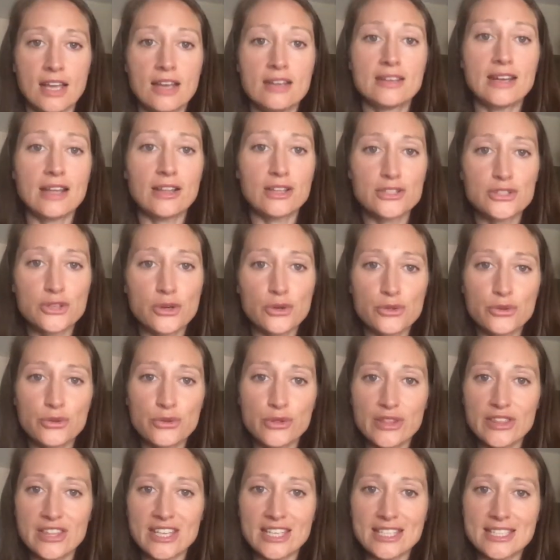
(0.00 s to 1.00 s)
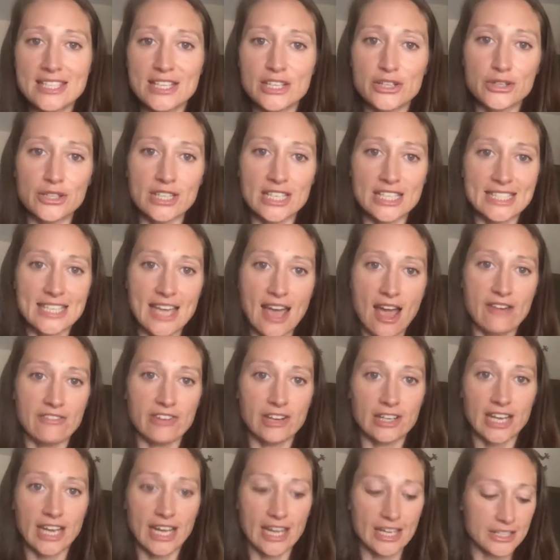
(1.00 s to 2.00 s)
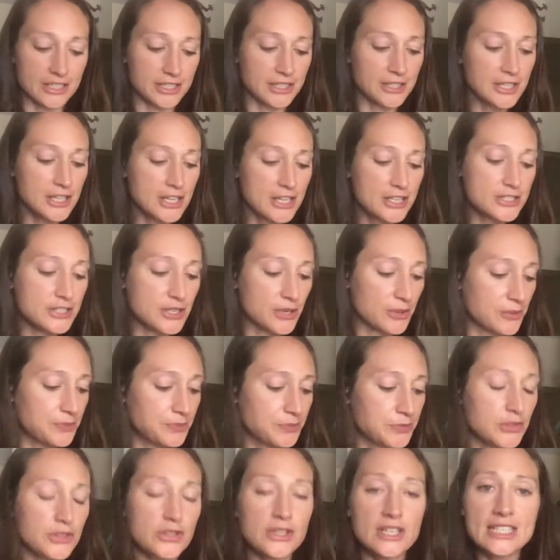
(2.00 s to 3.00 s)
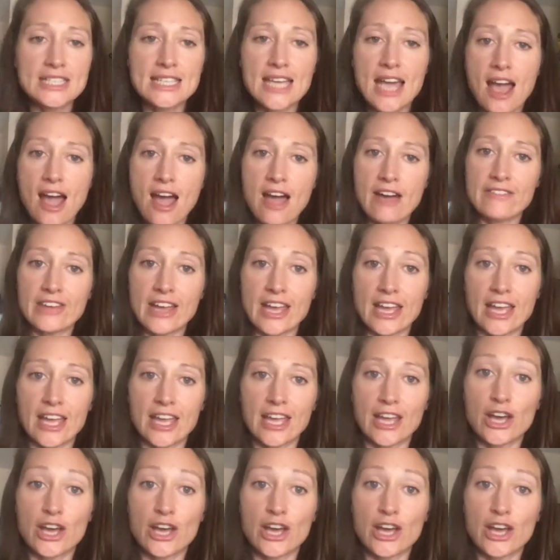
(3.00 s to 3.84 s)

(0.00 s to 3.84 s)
Now let's go through the things that you need to have on hand. So you need to have a